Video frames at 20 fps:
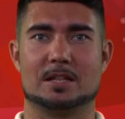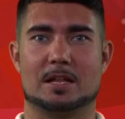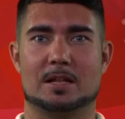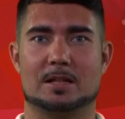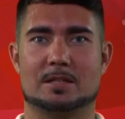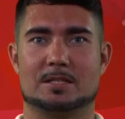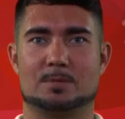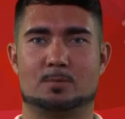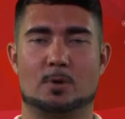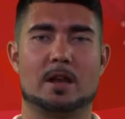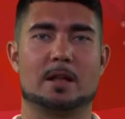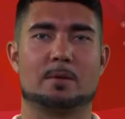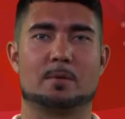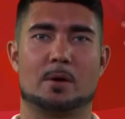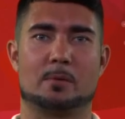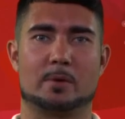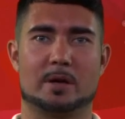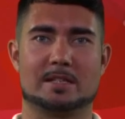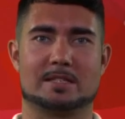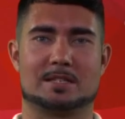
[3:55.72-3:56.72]
spreading my
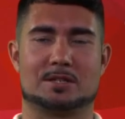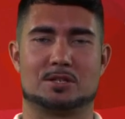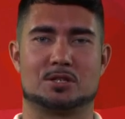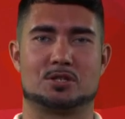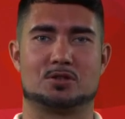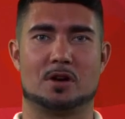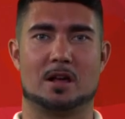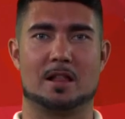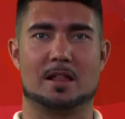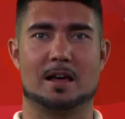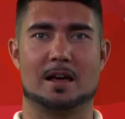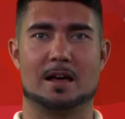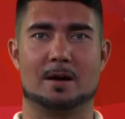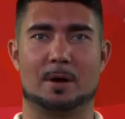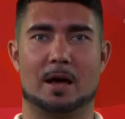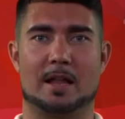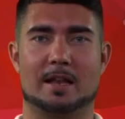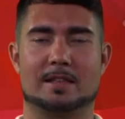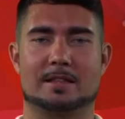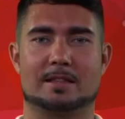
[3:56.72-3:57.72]
wings in Australia,
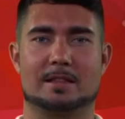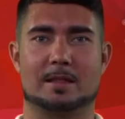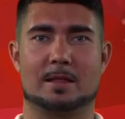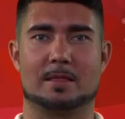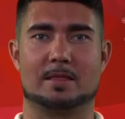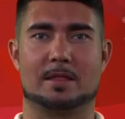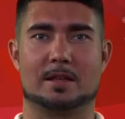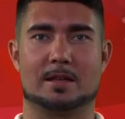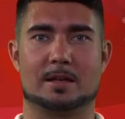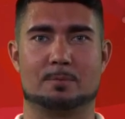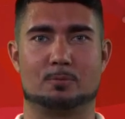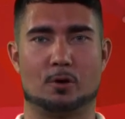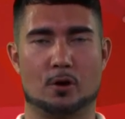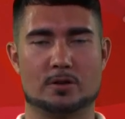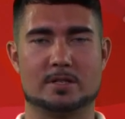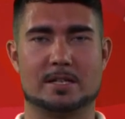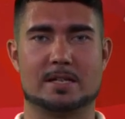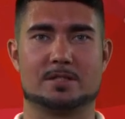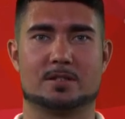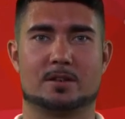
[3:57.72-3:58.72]
and the
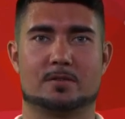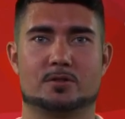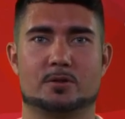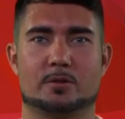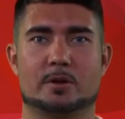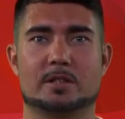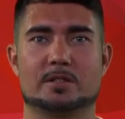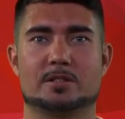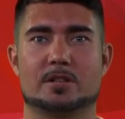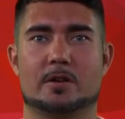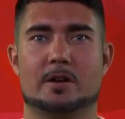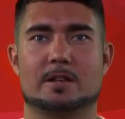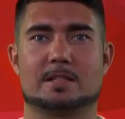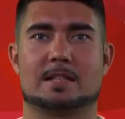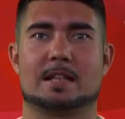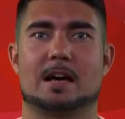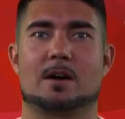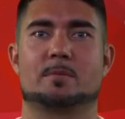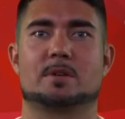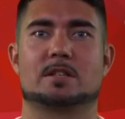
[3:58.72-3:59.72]
process of doing so has
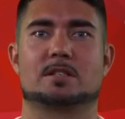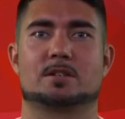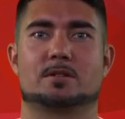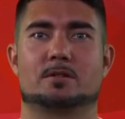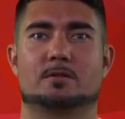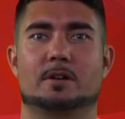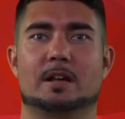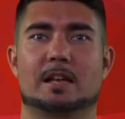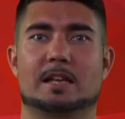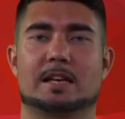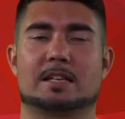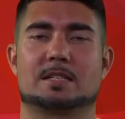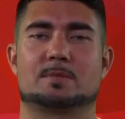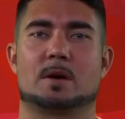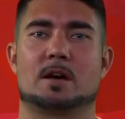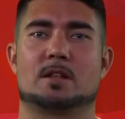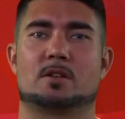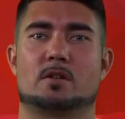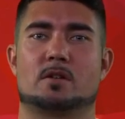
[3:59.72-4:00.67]
allowed me to really expand